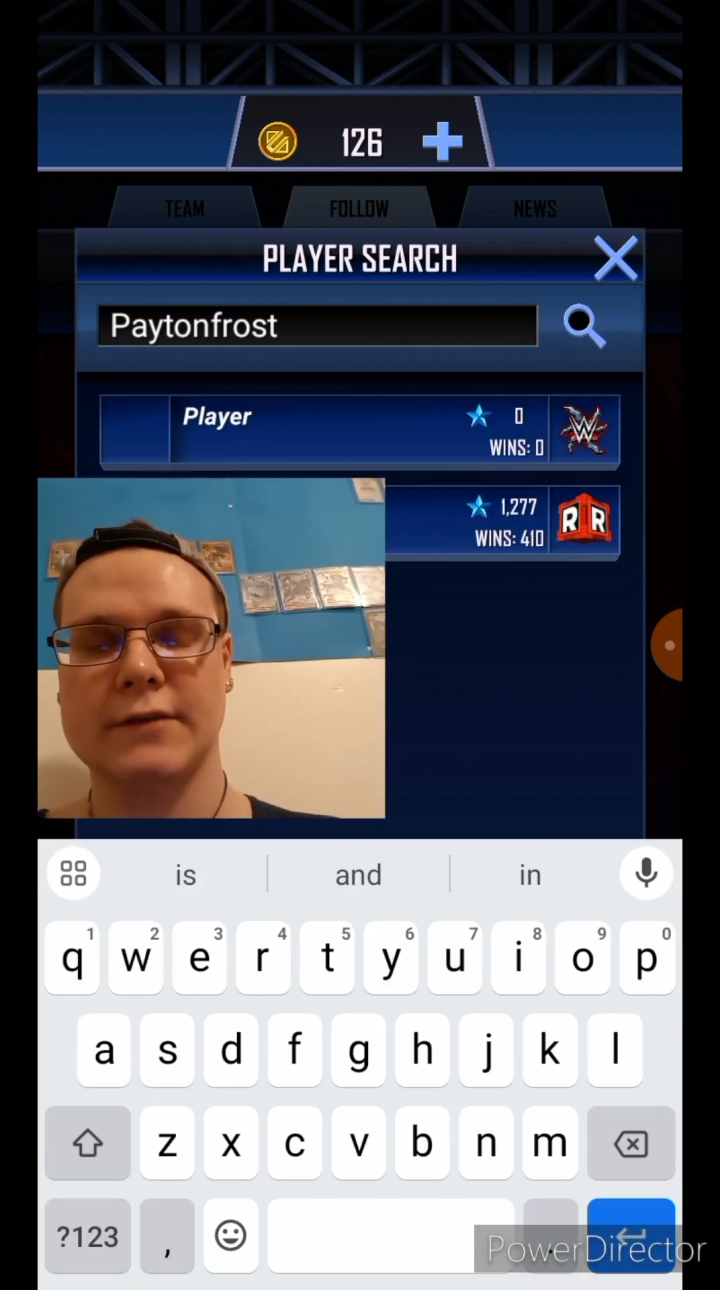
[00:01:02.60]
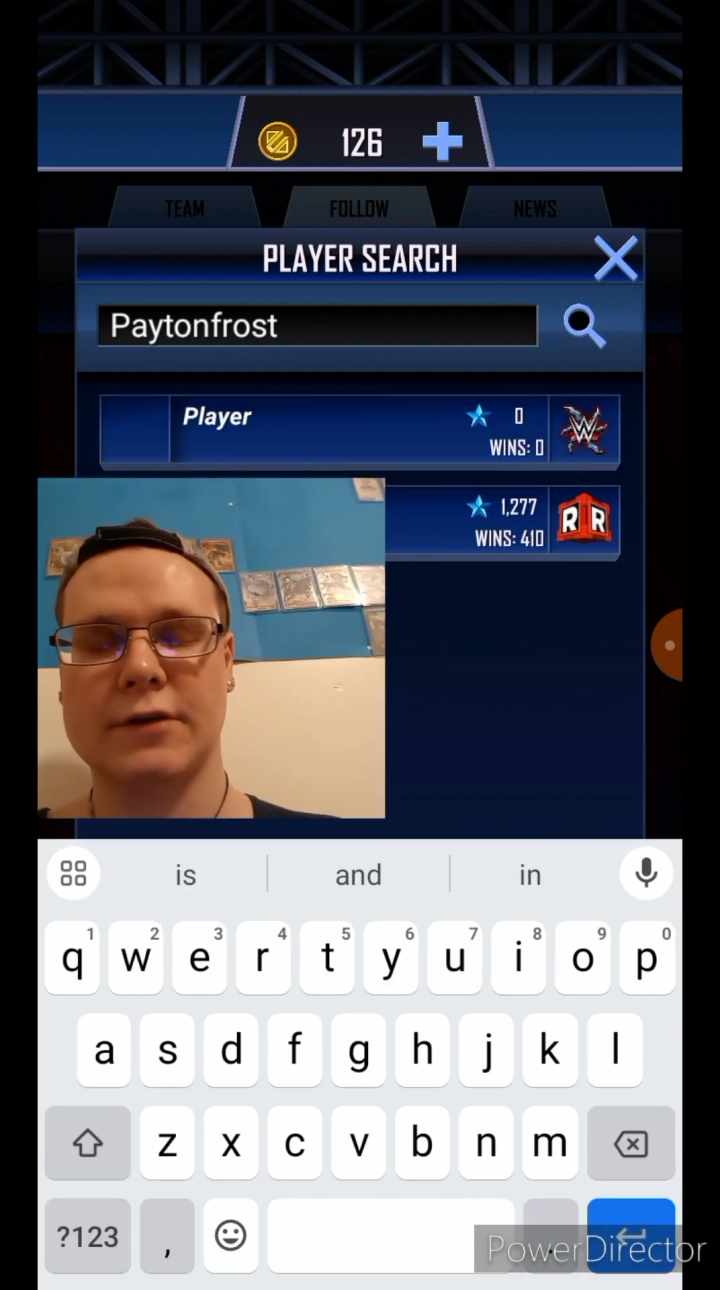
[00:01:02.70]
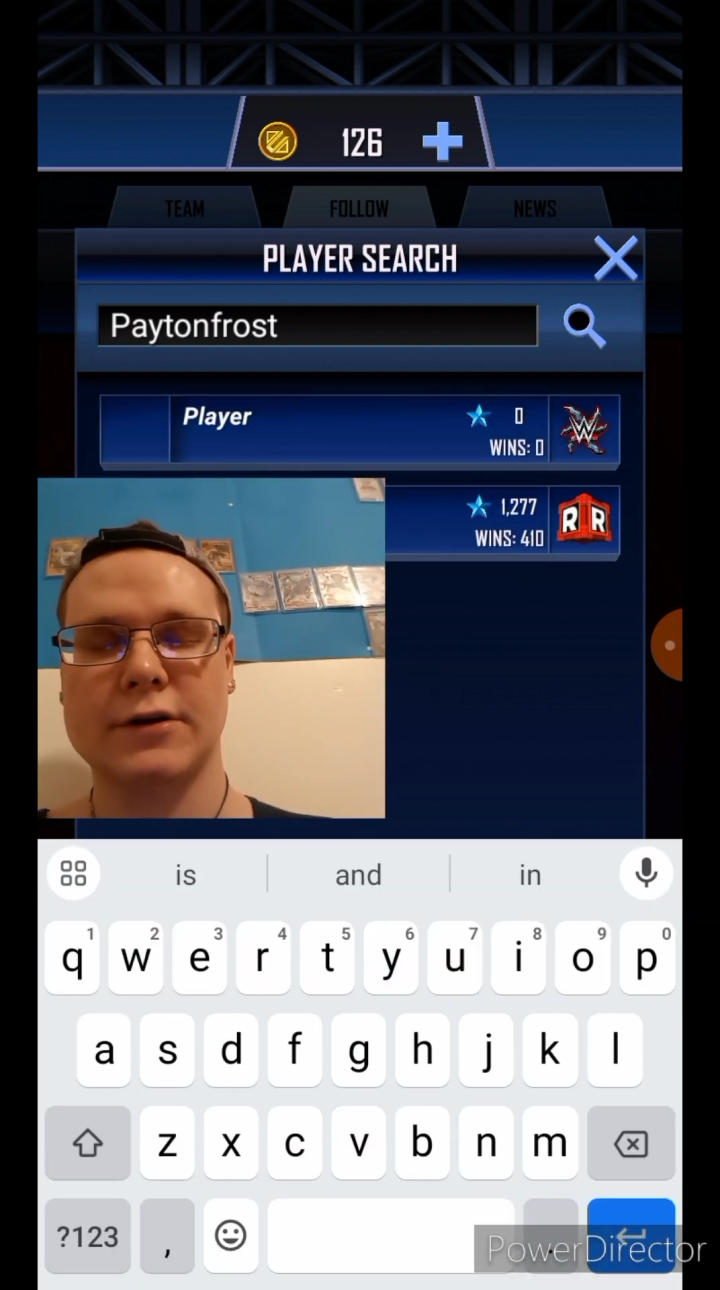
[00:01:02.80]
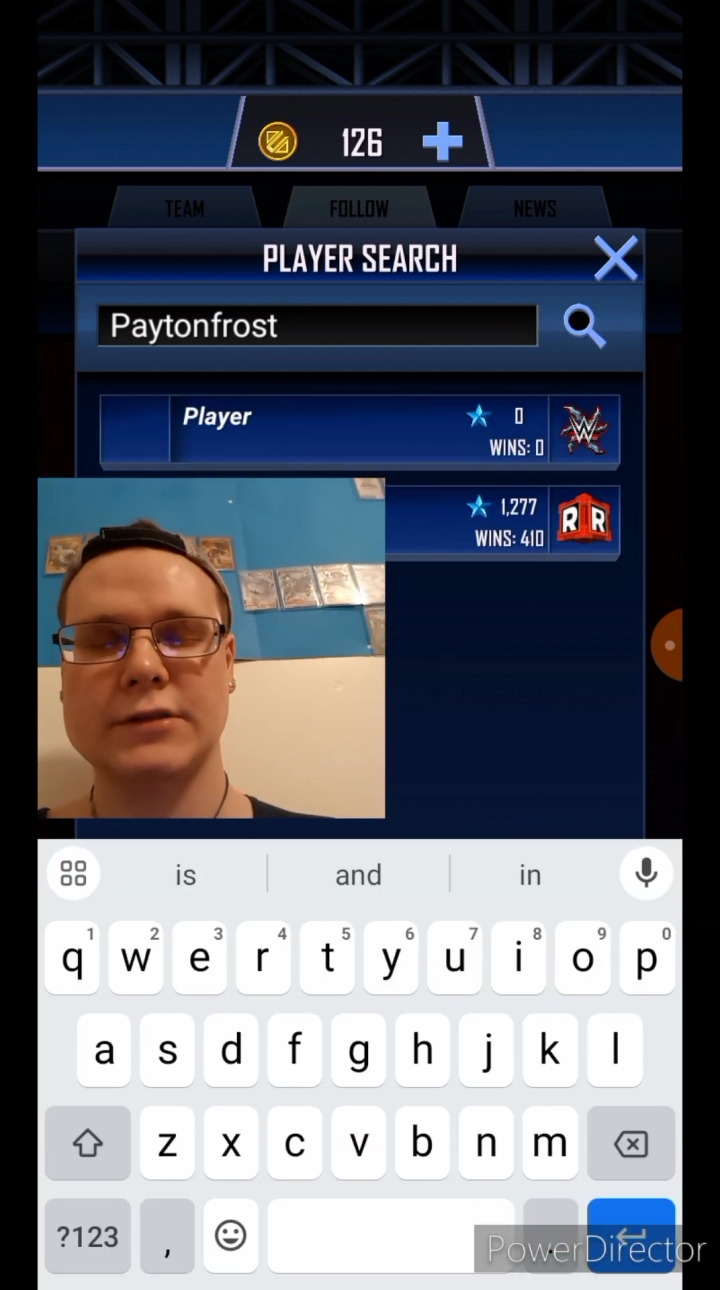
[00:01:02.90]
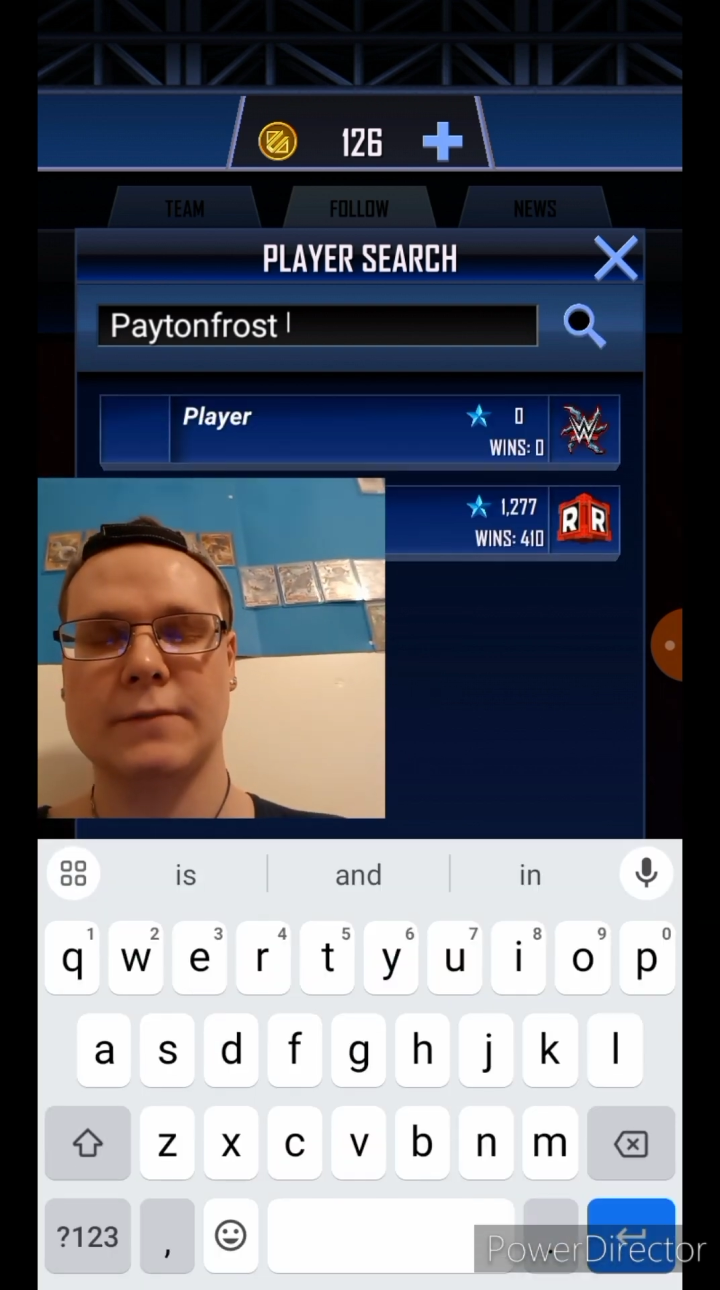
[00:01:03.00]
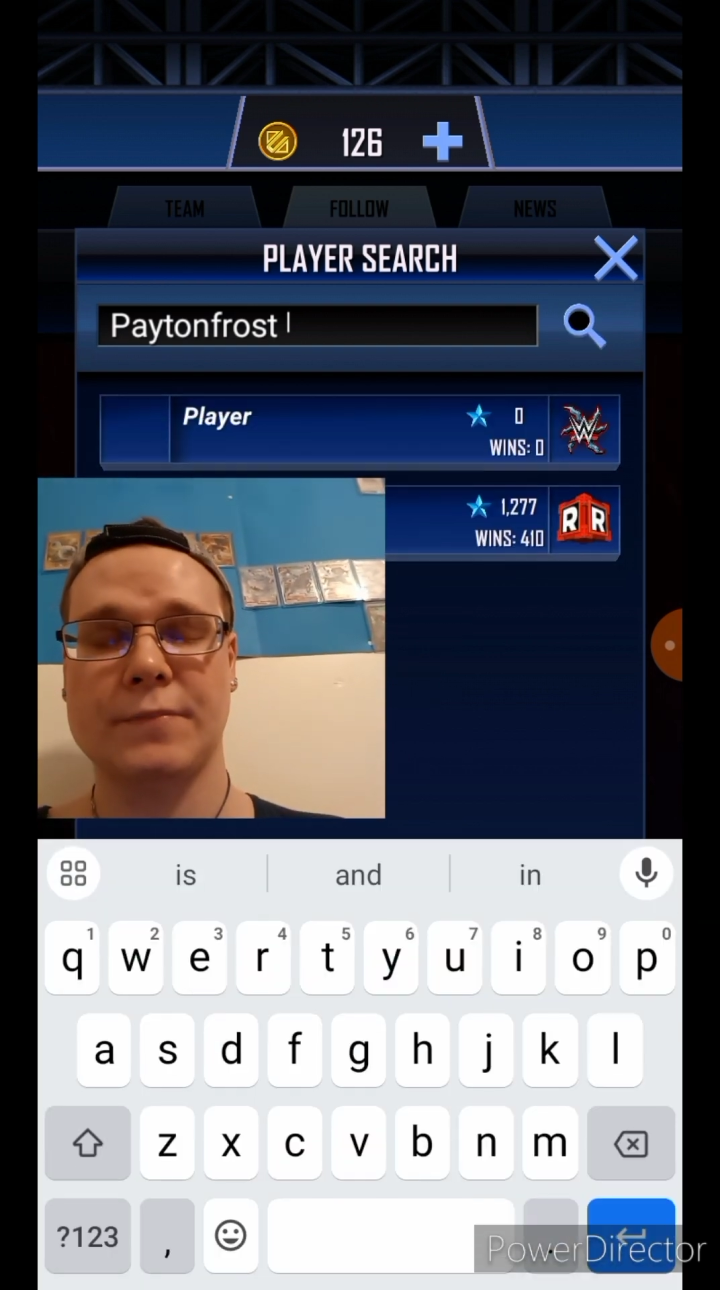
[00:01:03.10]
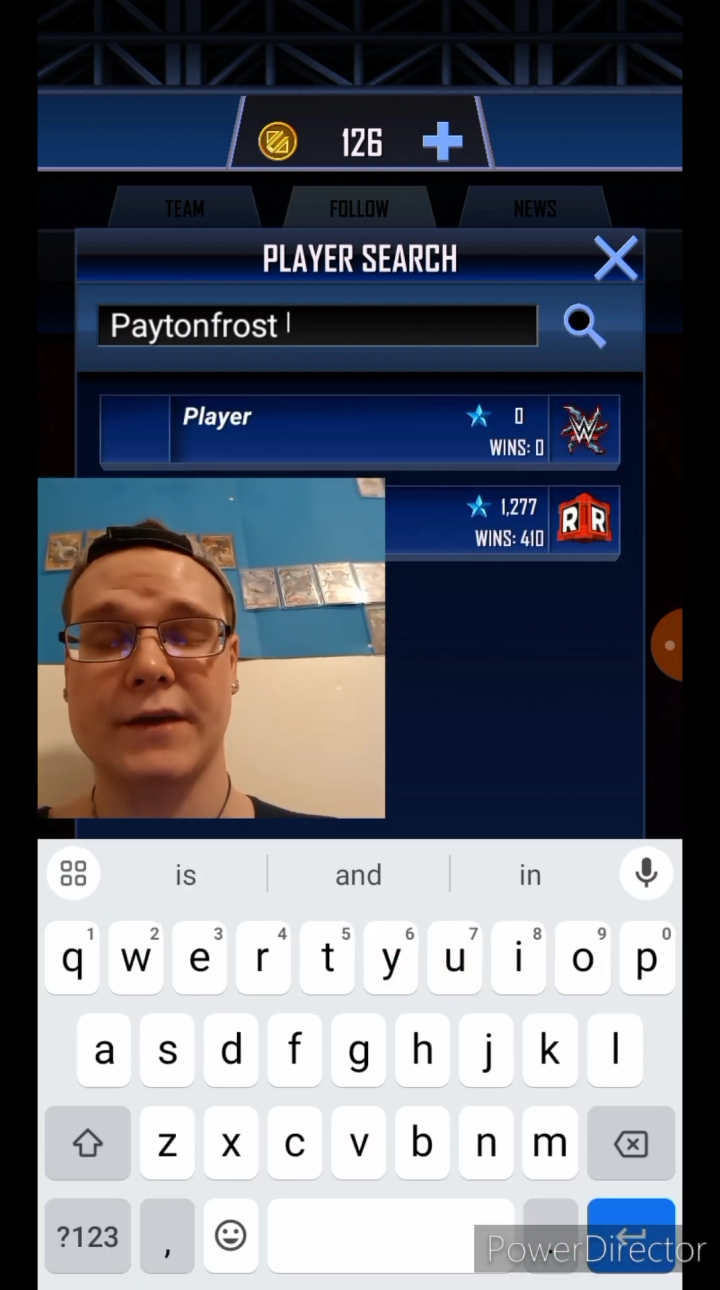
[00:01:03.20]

if there's